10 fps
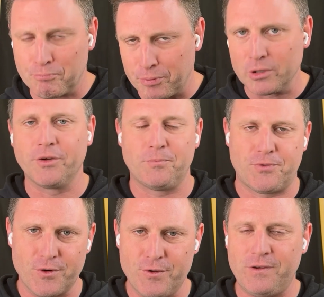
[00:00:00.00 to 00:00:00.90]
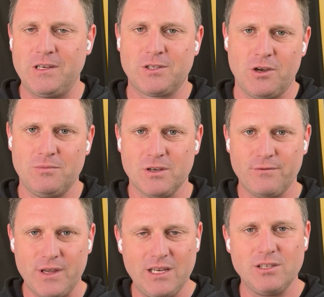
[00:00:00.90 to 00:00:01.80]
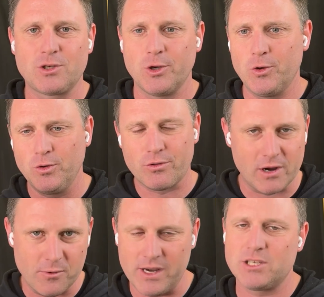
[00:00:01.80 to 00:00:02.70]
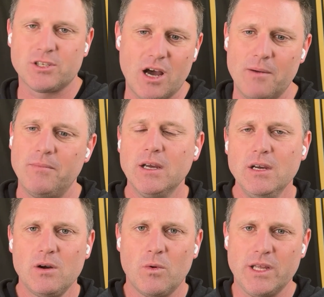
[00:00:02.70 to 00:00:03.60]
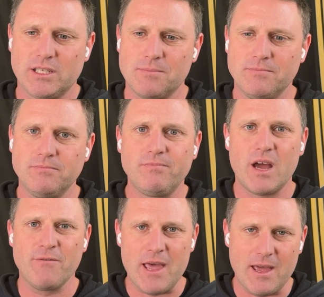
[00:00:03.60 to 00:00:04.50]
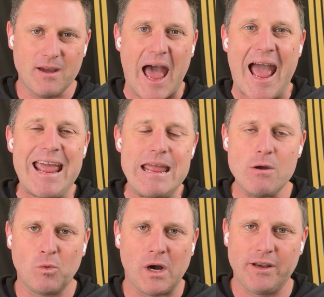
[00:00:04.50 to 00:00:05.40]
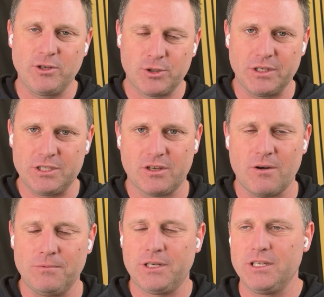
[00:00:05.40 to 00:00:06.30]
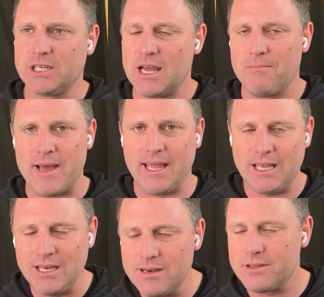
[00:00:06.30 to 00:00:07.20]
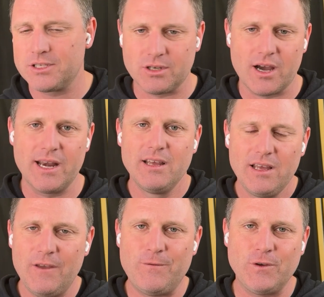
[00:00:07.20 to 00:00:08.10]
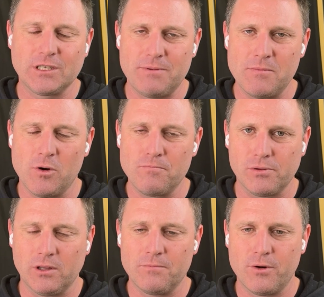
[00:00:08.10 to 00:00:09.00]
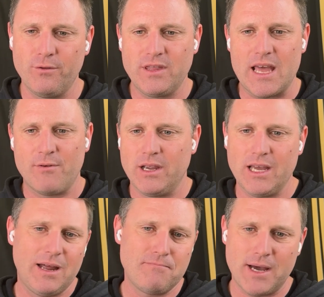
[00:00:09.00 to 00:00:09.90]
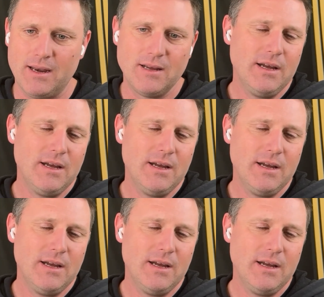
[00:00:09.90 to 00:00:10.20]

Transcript: bulletproof in terms of in 2-3 weeks' time when some of their A1 choice options come back into the side. He feels a bit more bulletproof in that regard, but